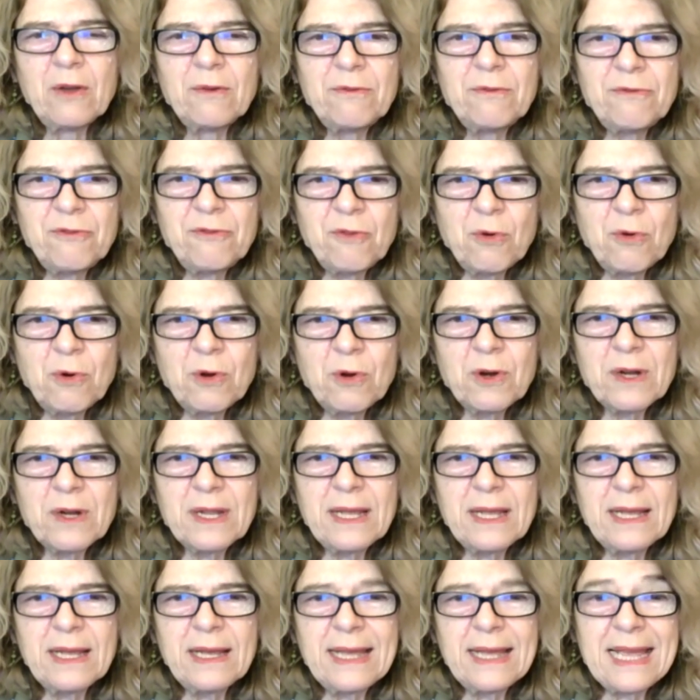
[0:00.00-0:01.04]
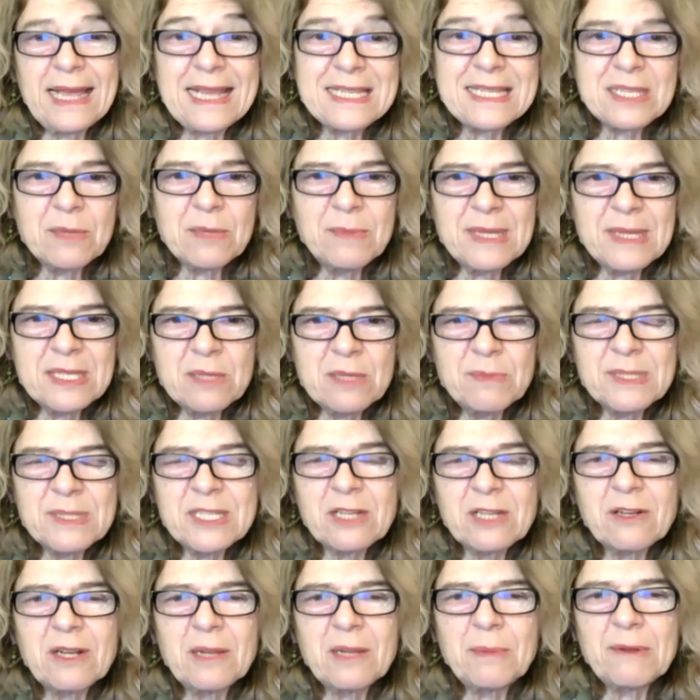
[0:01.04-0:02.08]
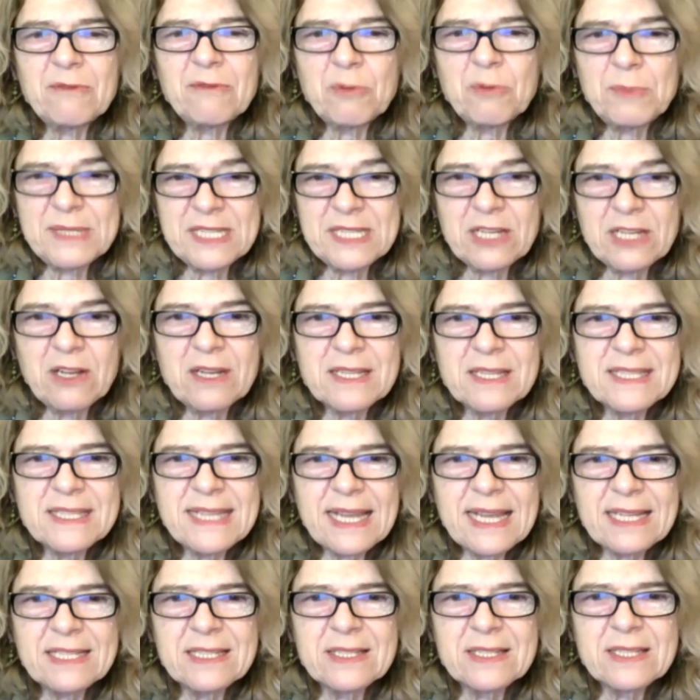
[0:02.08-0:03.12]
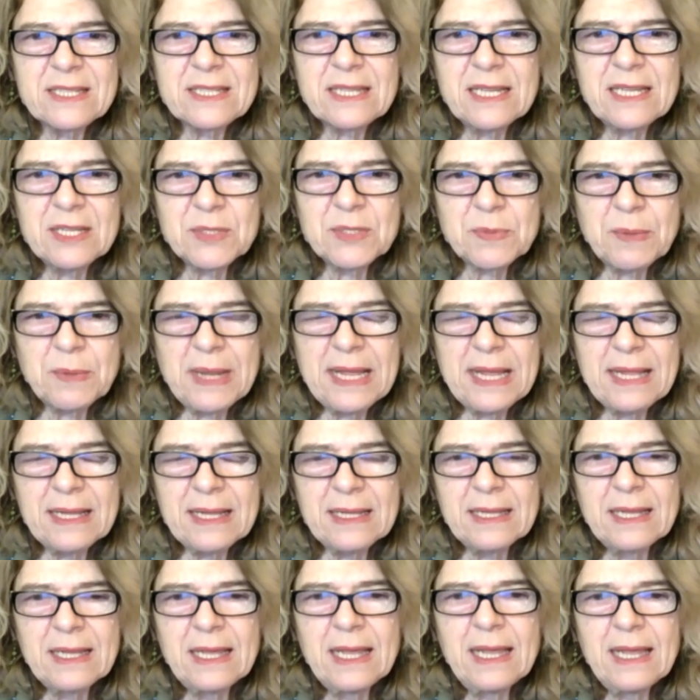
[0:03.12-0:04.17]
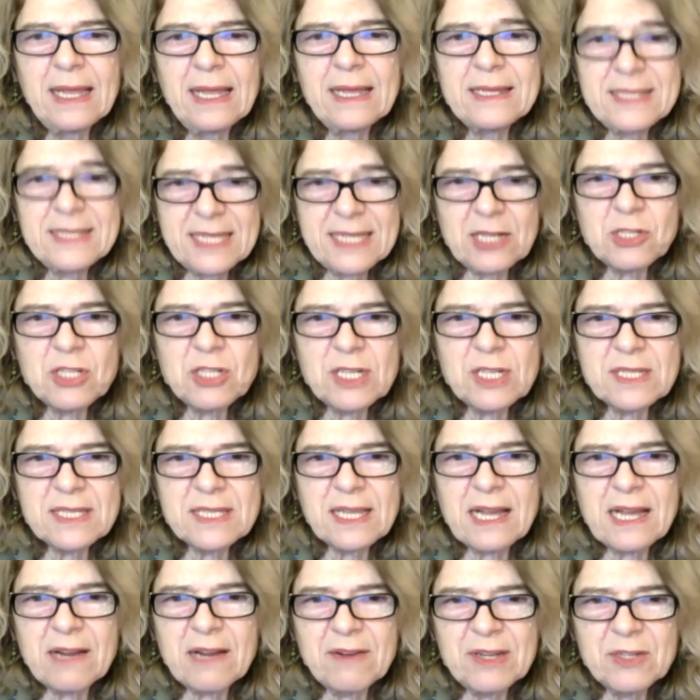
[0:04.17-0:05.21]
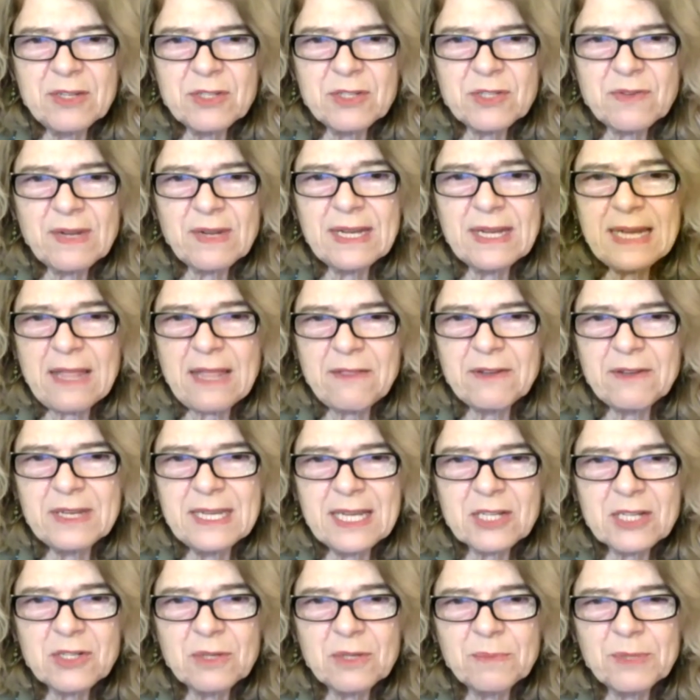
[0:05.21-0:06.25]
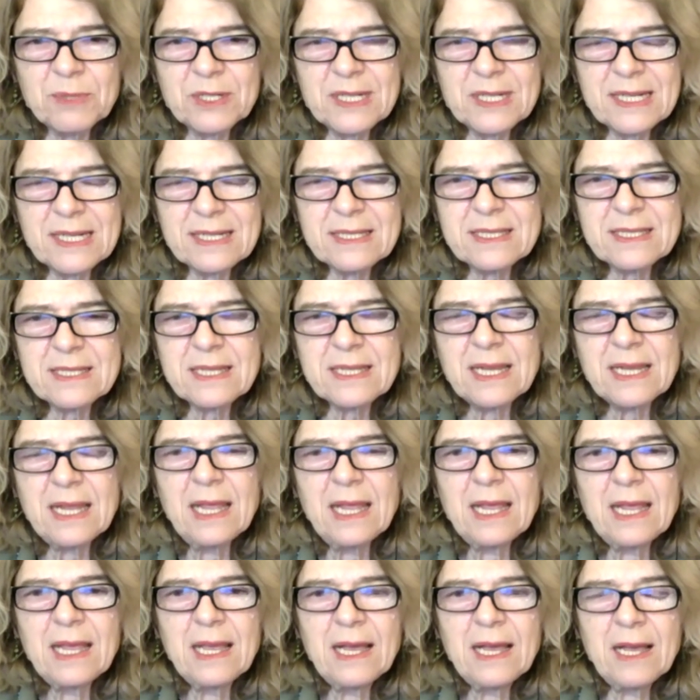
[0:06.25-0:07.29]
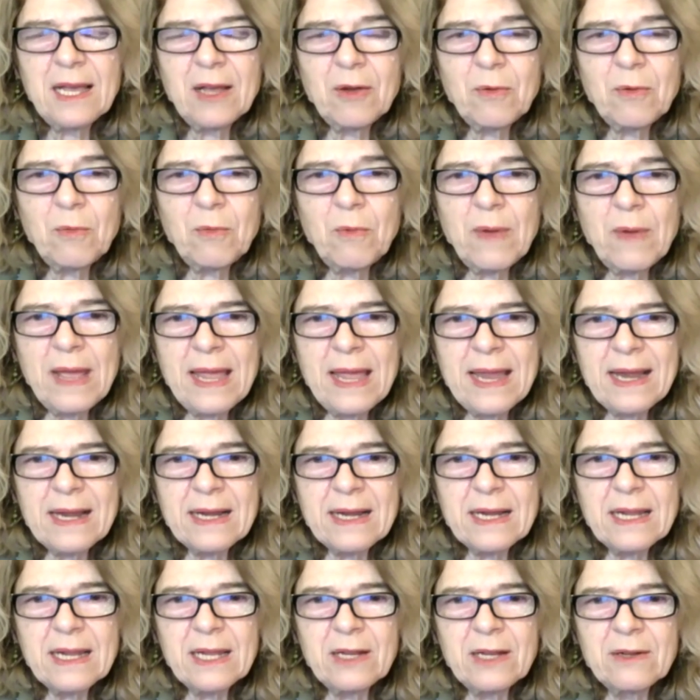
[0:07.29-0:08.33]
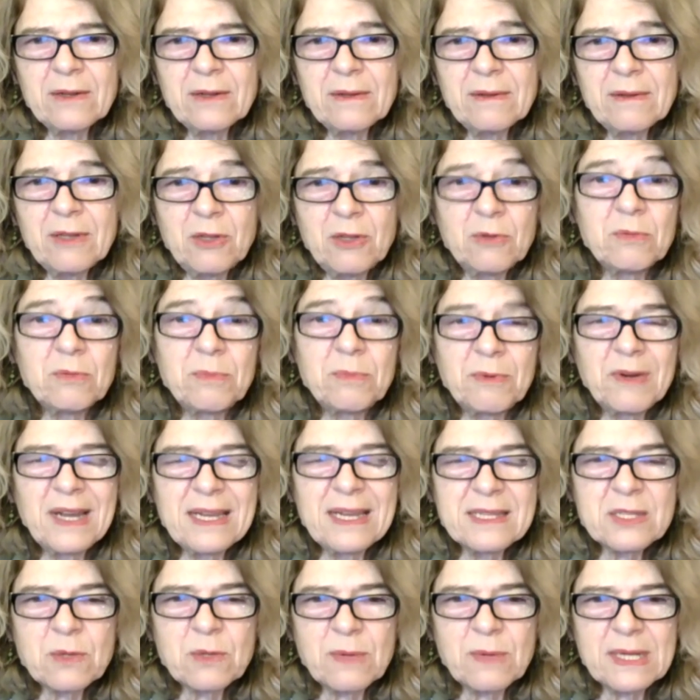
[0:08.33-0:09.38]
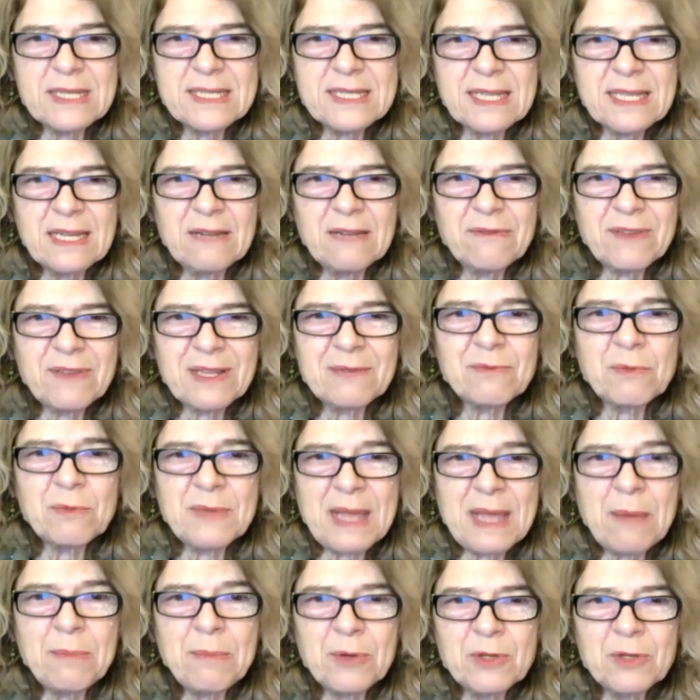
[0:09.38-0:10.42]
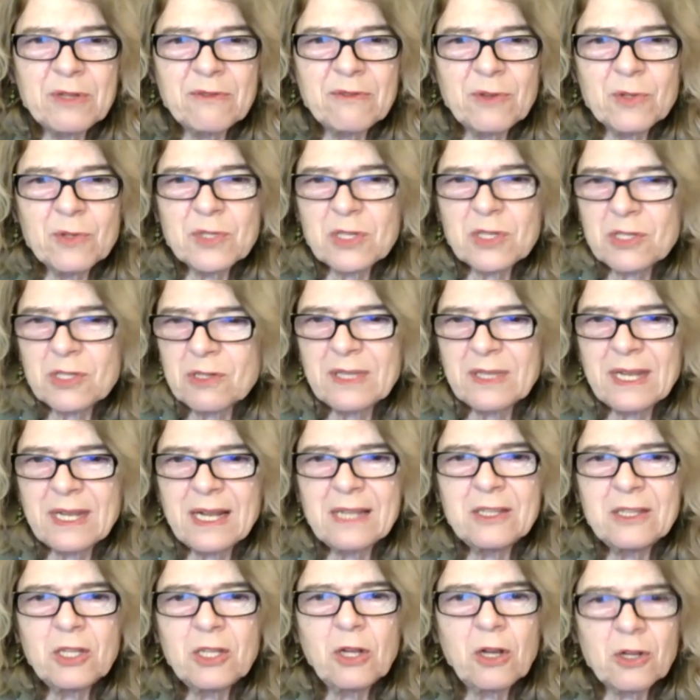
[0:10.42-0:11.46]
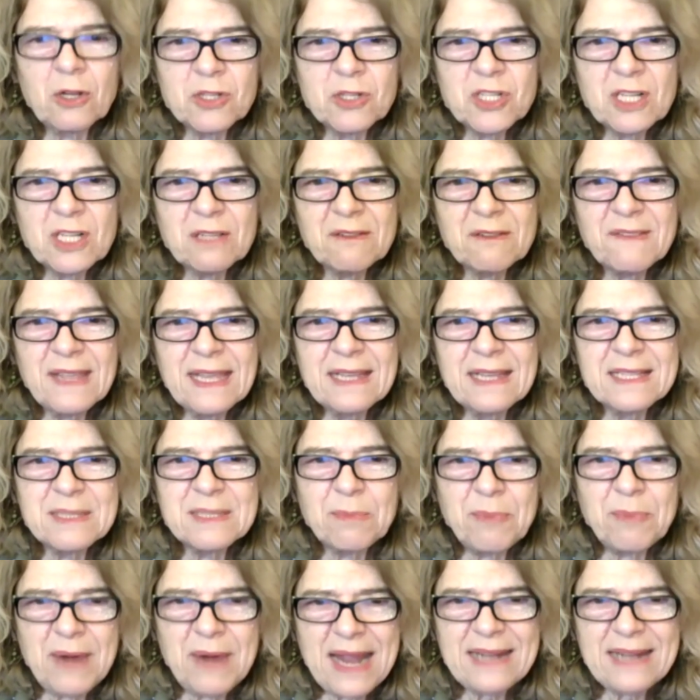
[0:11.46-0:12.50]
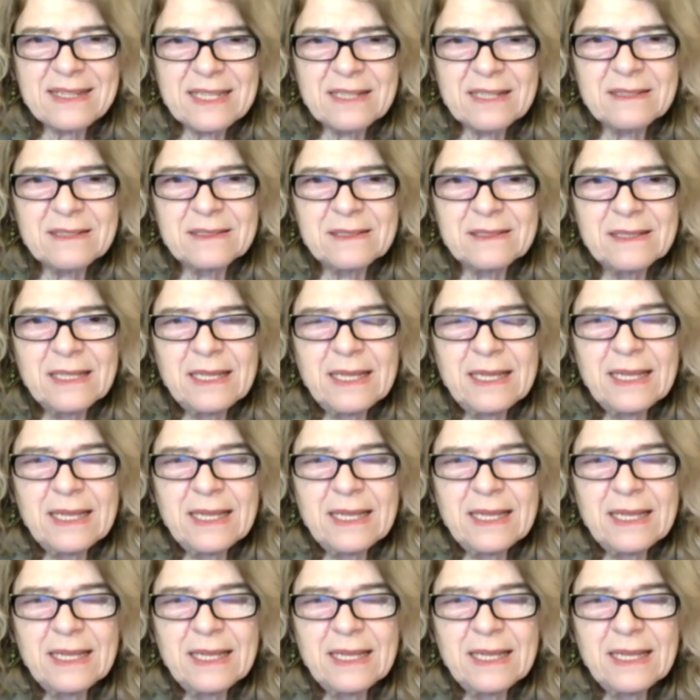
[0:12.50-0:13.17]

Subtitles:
for SMEs in particular, but for particular sectors as well, such as the car industry and other industrial products, where Europe really is quite significant from that point of view. So it's not an ideological thing, it's a practical